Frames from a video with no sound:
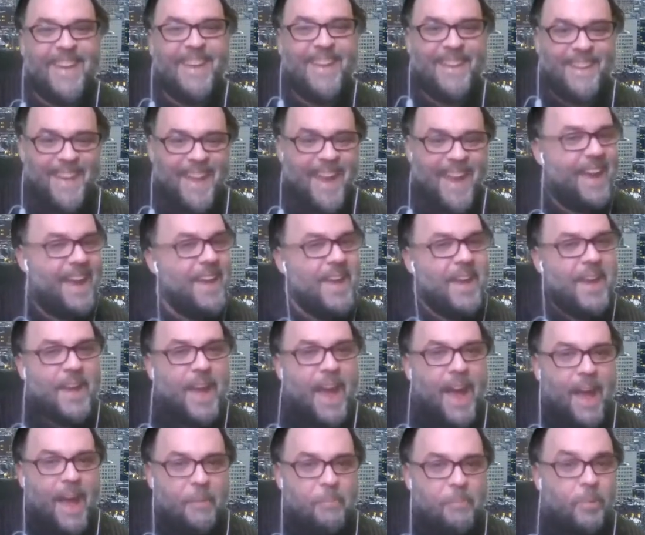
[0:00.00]
Yeah.
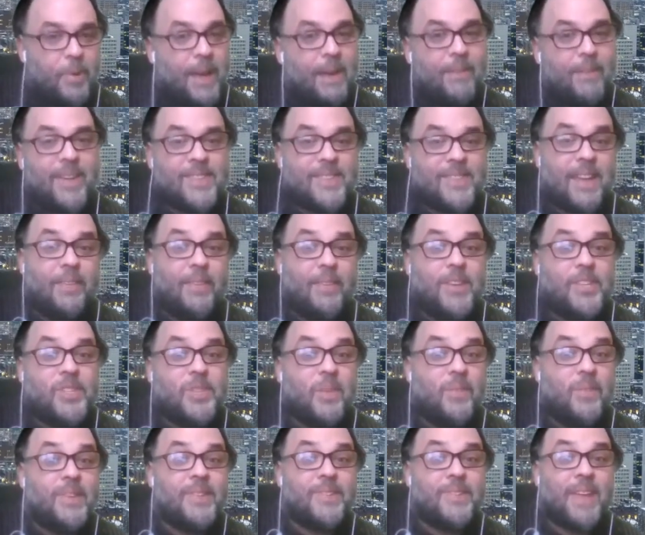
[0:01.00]
Well, at least you
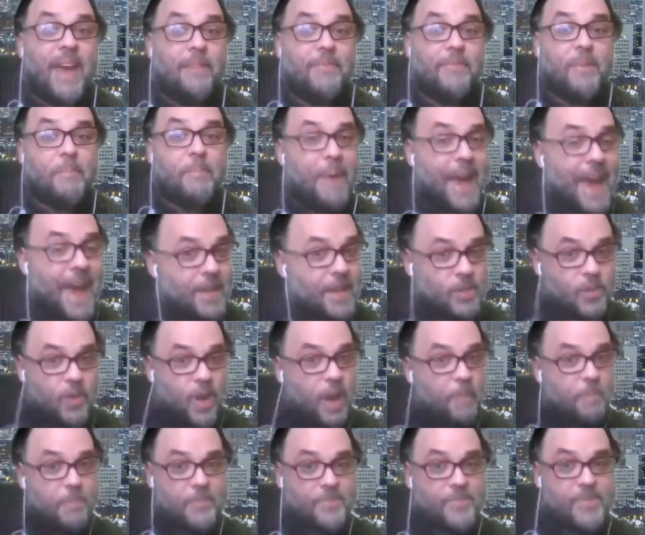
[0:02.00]
at least have the
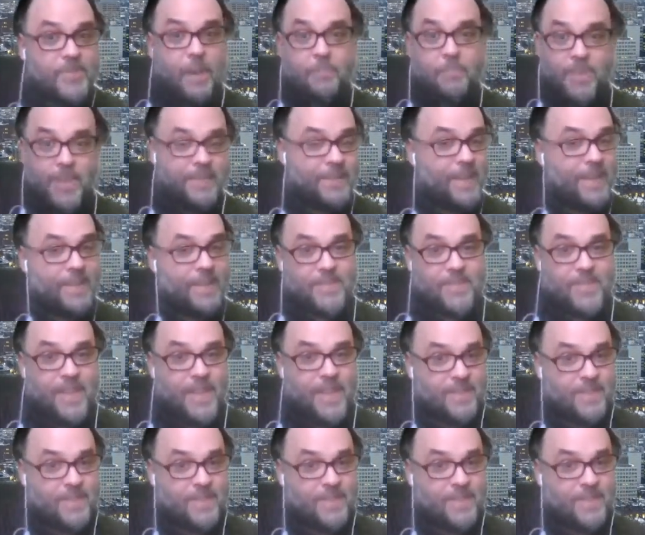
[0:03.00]
backdrop of something that's